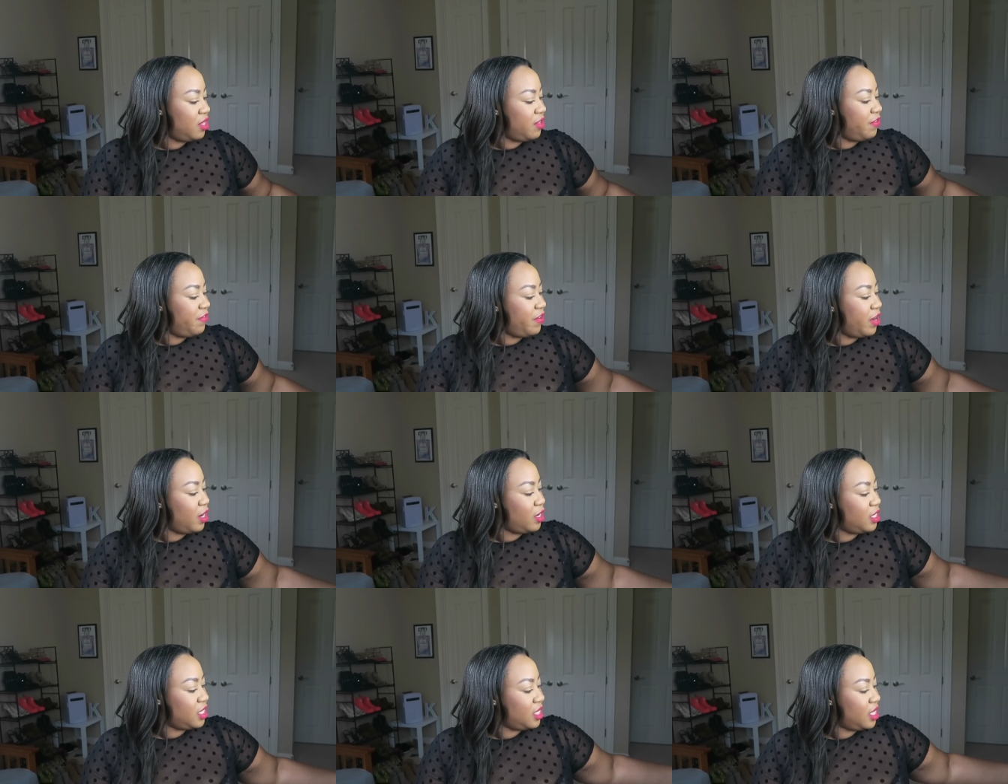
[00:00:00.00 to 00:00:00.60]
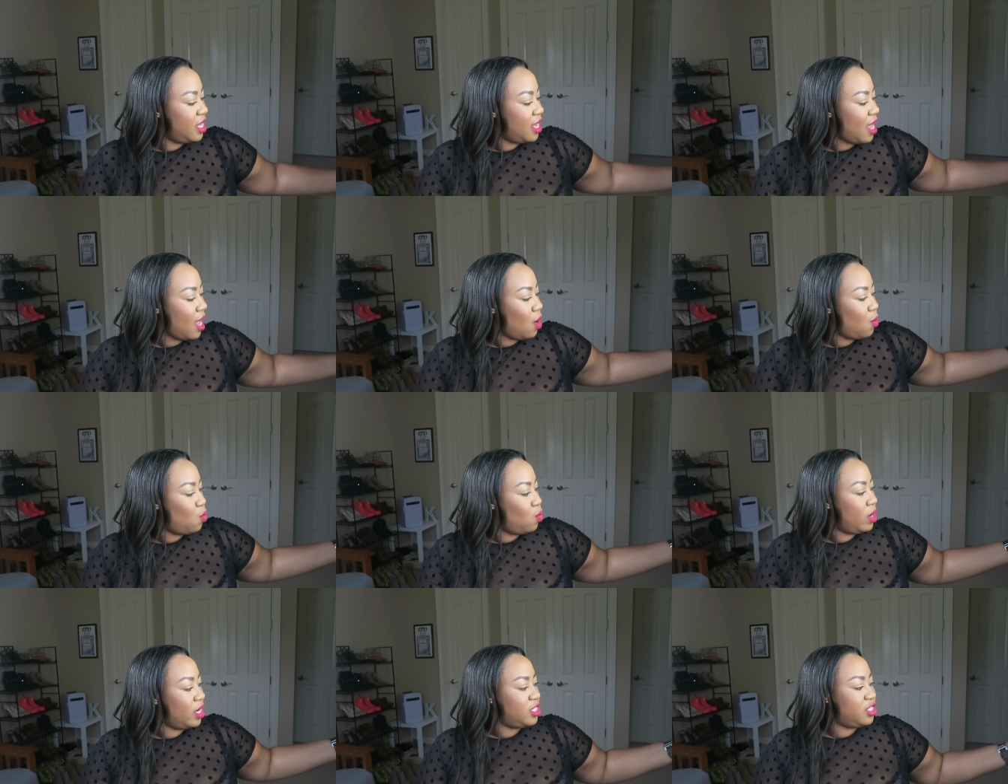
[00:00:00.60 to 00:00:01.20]
The first thing
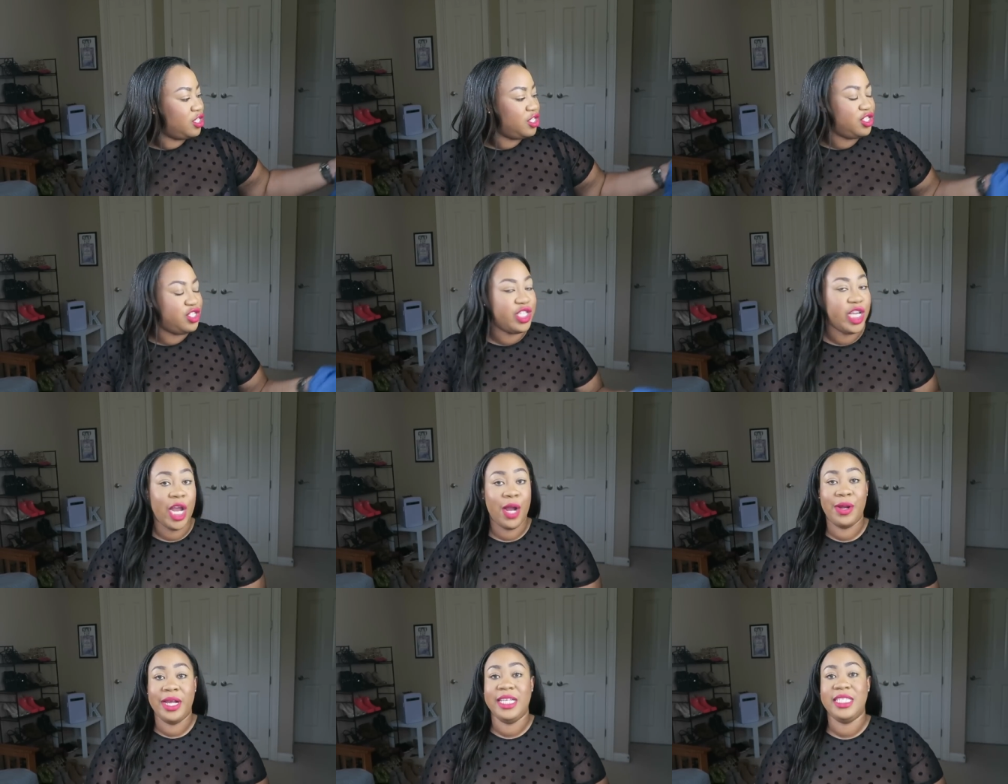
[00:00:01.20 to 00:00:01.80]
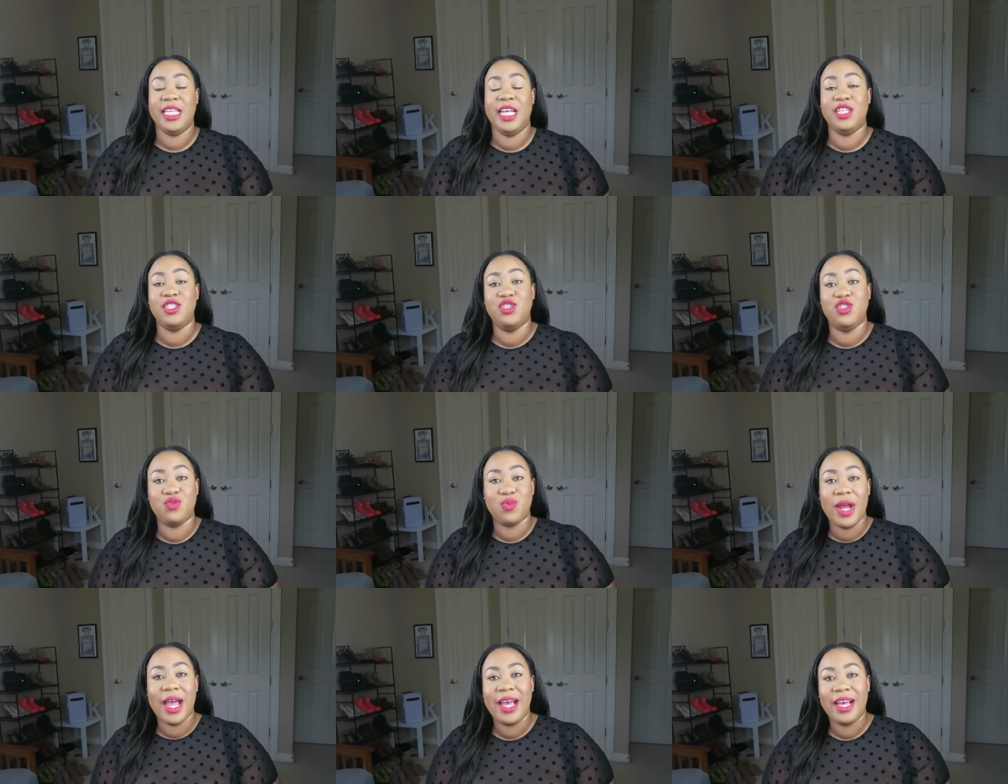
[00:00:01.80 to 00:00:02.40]
I want to share is a
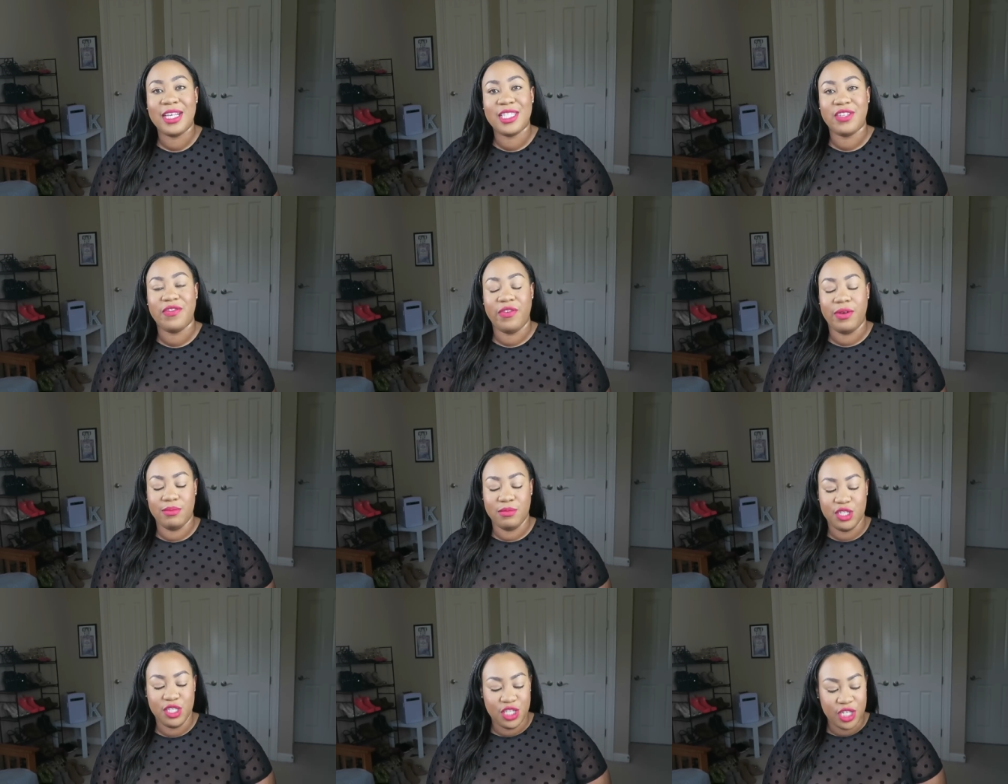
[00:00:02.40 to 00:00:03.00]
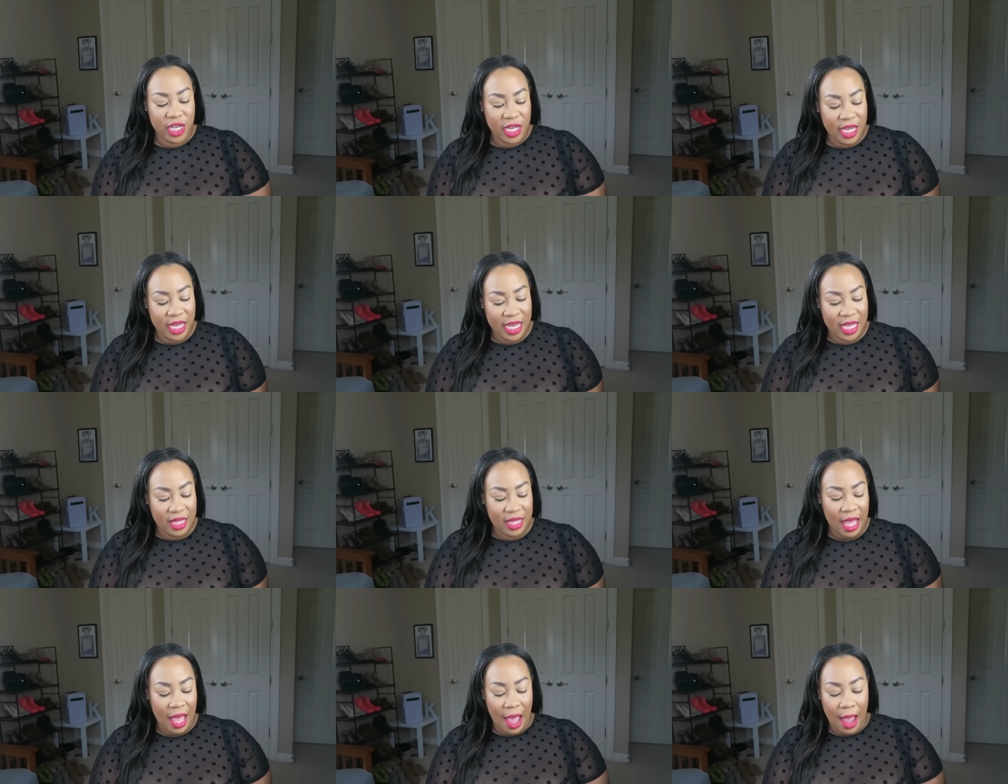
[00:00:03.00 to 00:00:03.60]
dress from
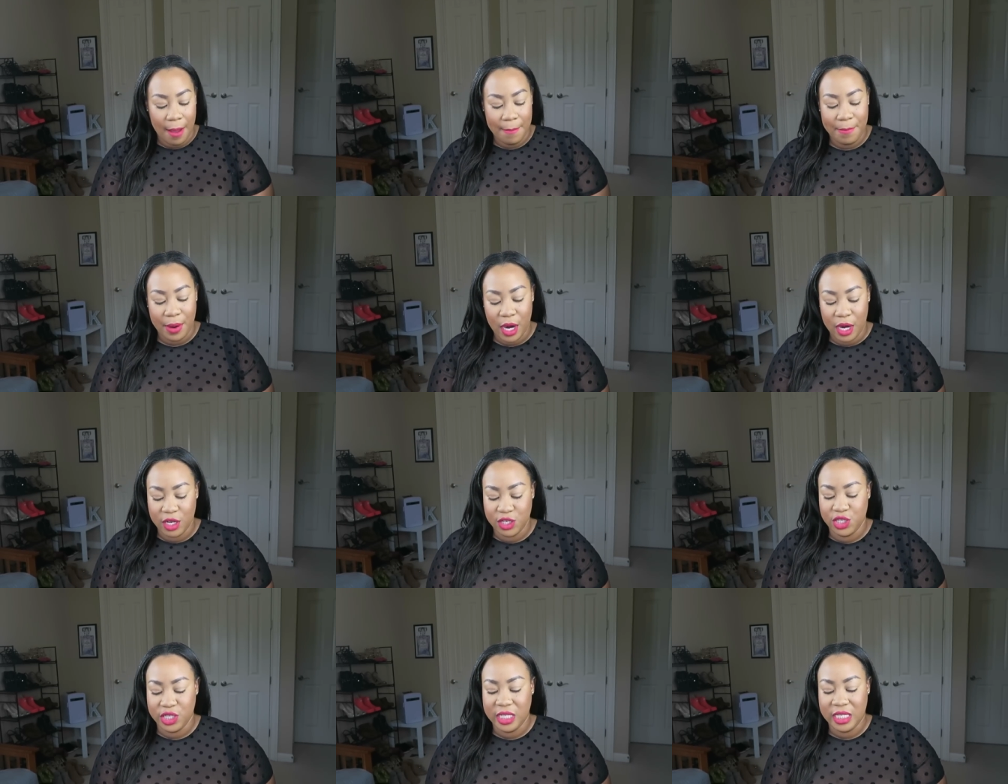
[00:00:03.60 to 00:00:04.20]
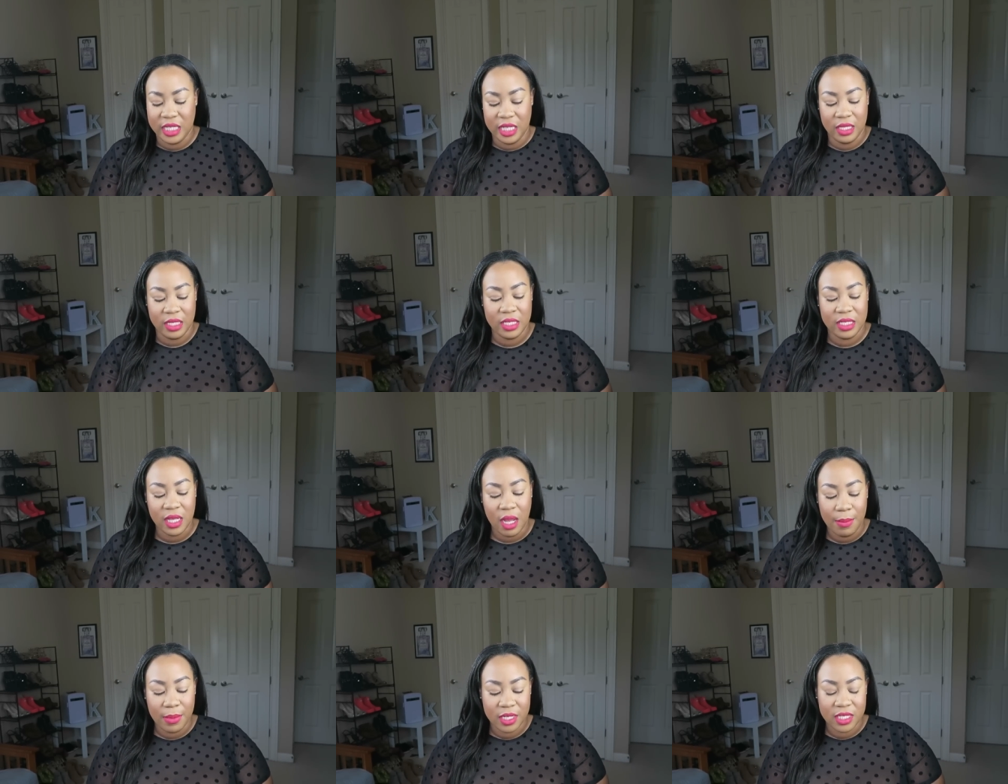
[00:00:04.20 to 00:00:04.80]
Shein that I purchased in the
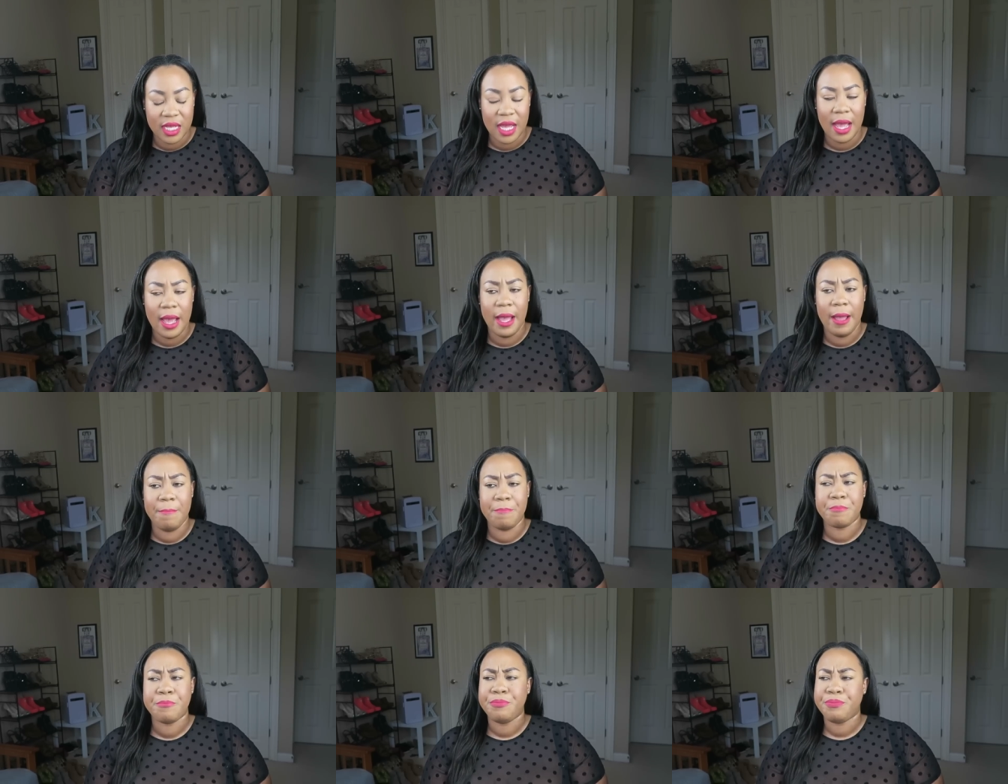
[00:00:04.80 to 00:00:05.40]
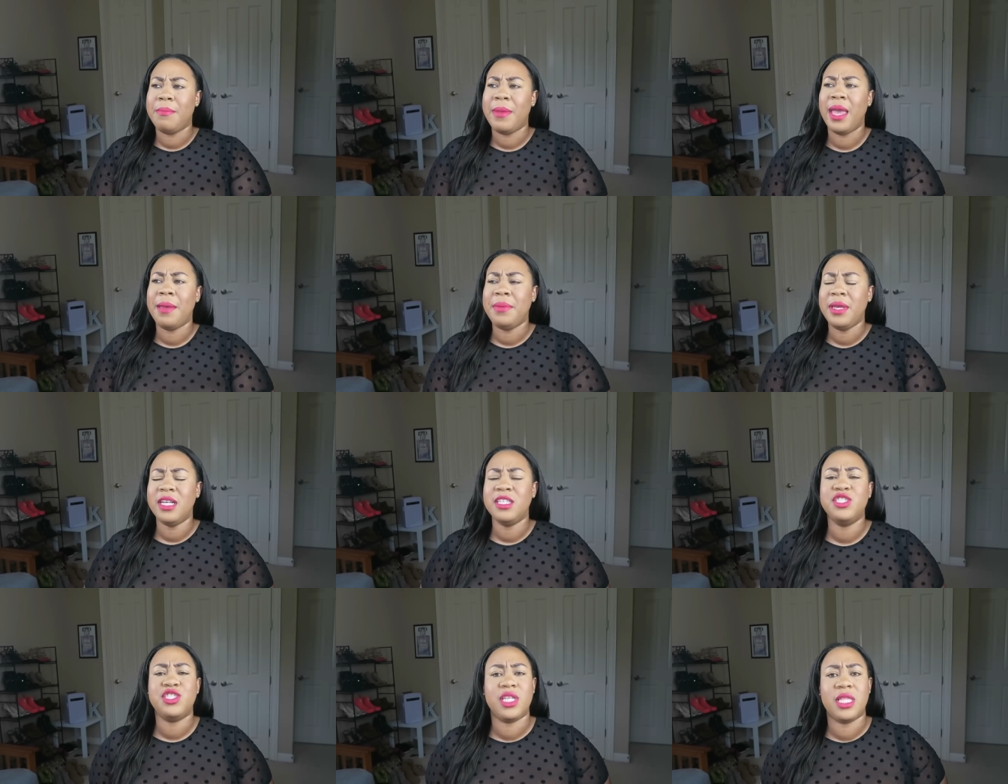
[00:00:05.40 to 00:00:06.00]
summertime,
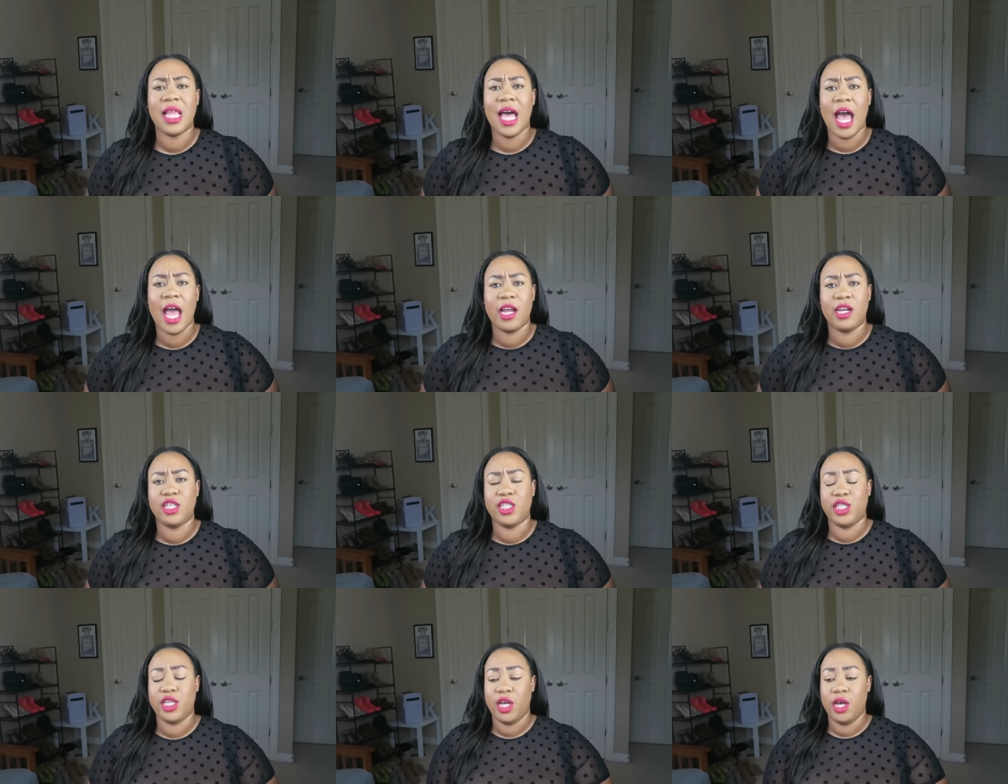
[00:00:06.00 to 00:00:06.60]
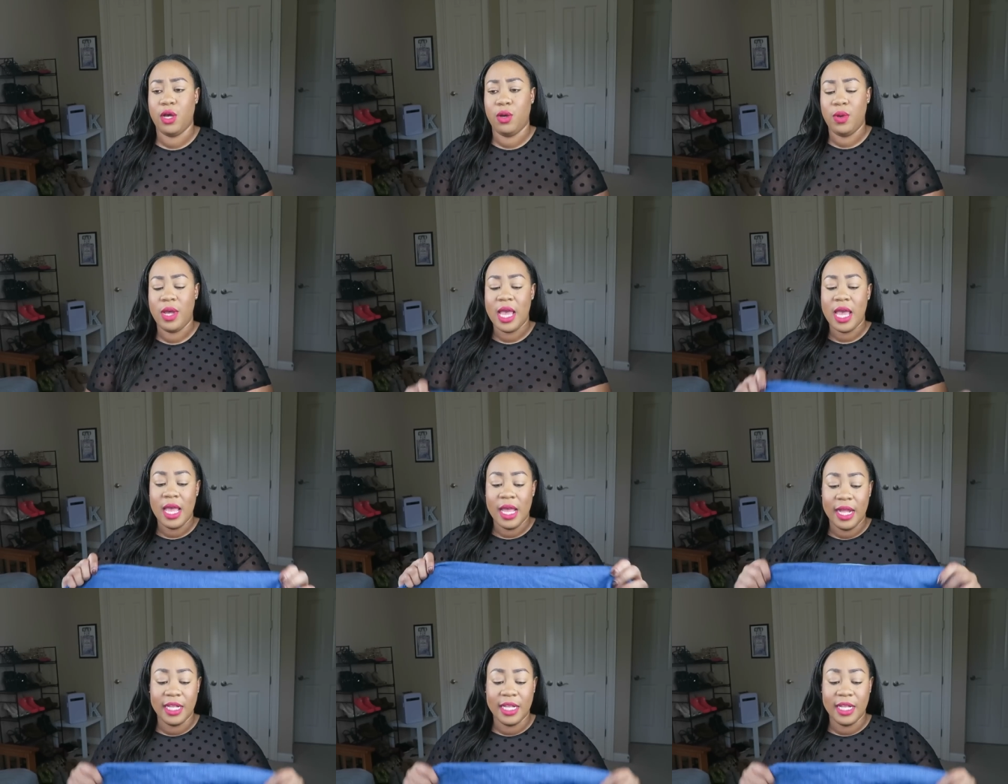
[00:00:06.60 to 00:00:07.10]
maybe in July or so.